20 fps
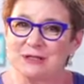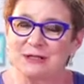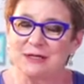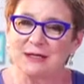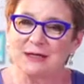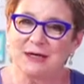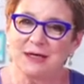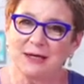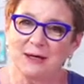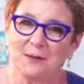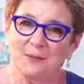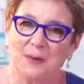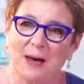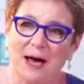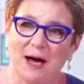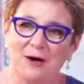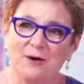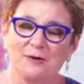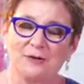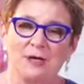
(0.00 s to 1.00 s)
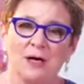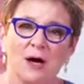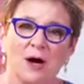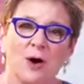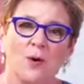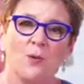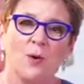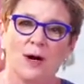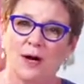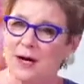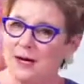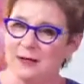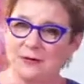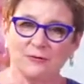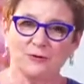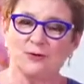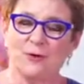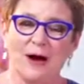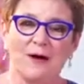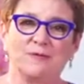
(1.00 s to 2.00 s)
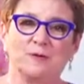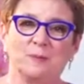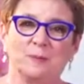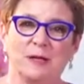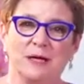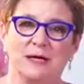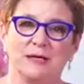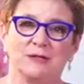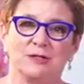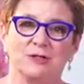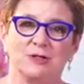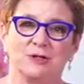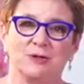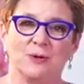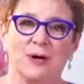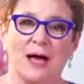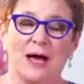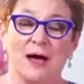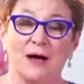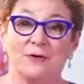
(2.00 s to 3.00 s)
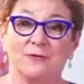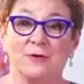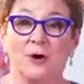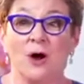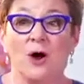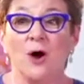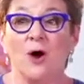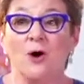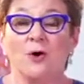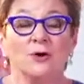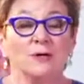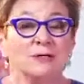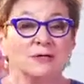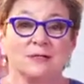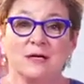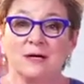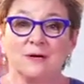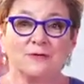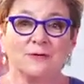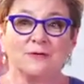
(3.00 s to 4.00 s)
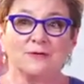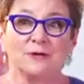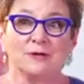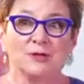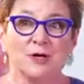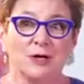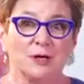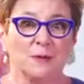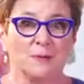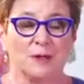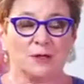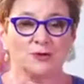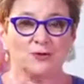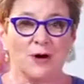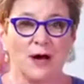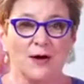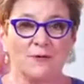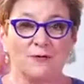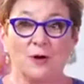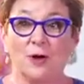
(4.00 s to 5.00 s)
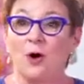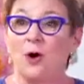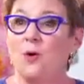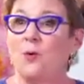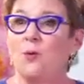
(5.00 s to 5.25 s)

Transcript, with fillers: to think about what kind of travel plans do you have? Or instead of even talking about travel,